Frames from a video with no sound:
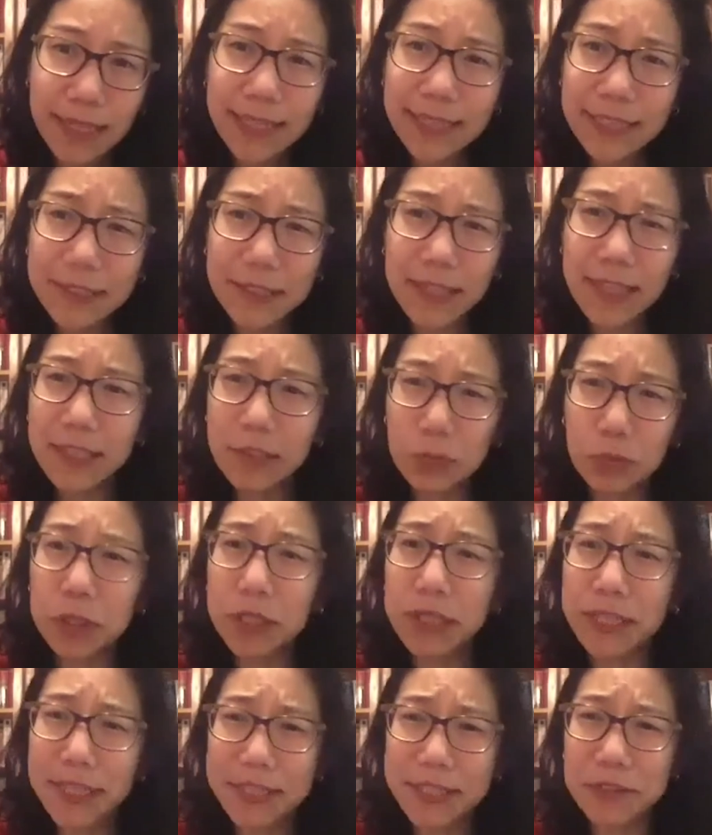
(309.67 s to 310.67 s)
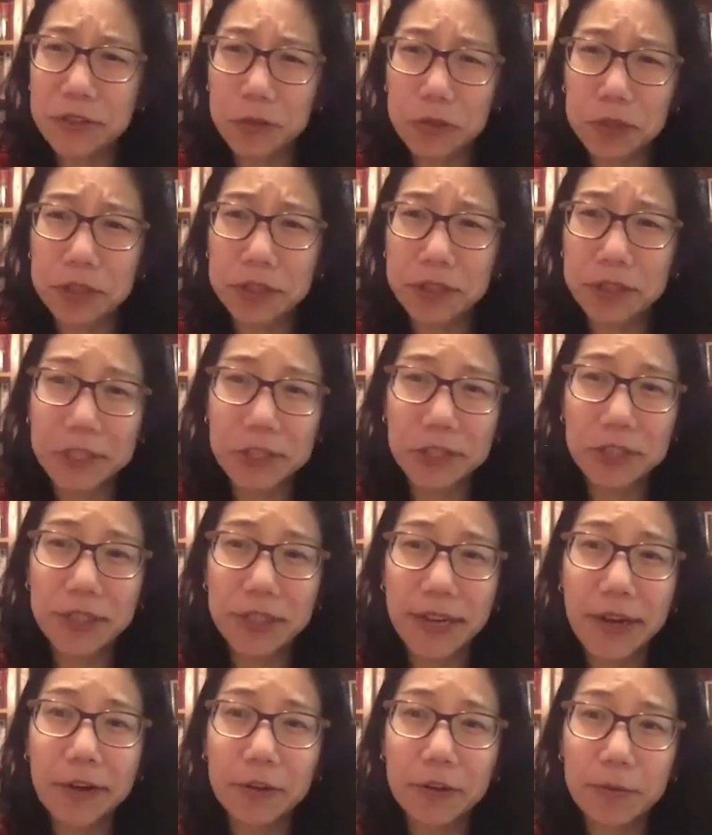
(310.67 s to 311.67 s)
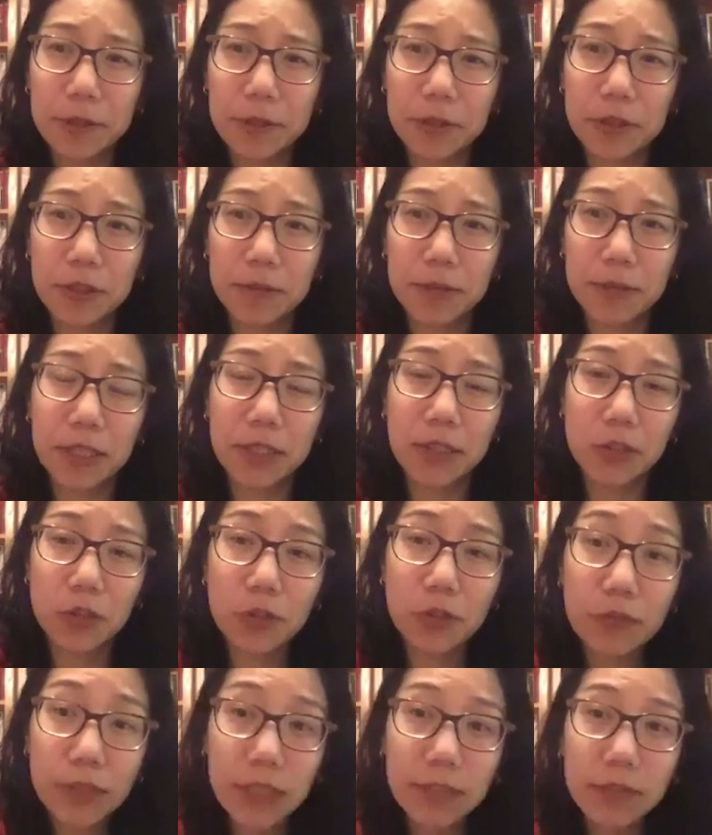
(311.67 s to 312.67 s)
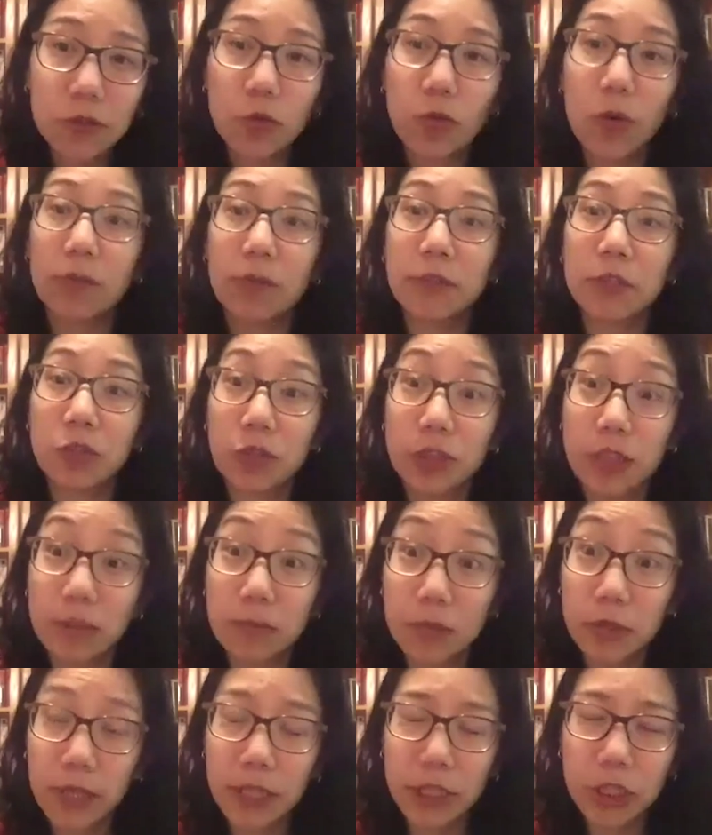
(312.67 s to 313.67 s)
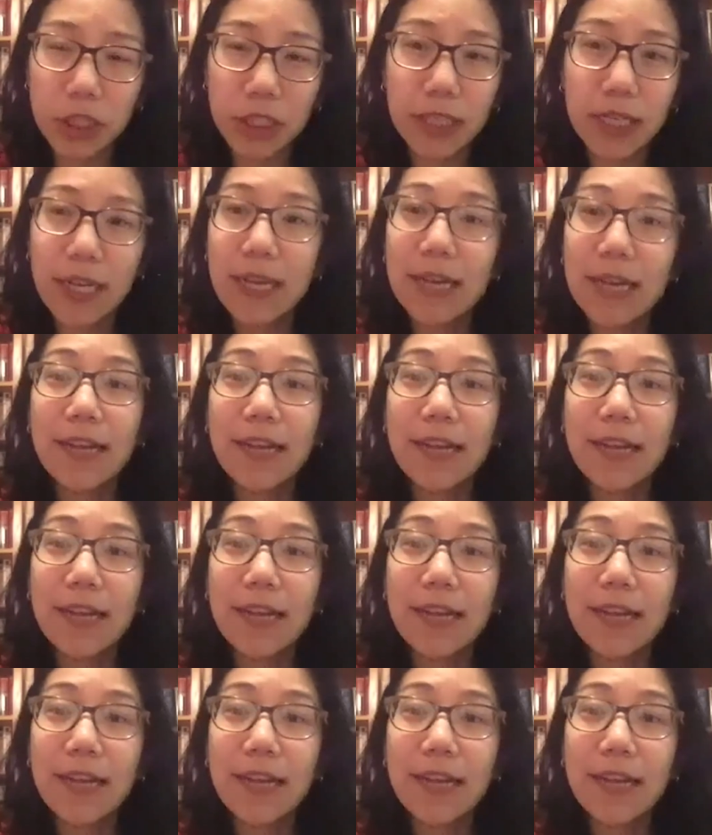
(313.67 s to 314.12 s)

is really in circulation now, especially among conservatives who want to restrict immigration.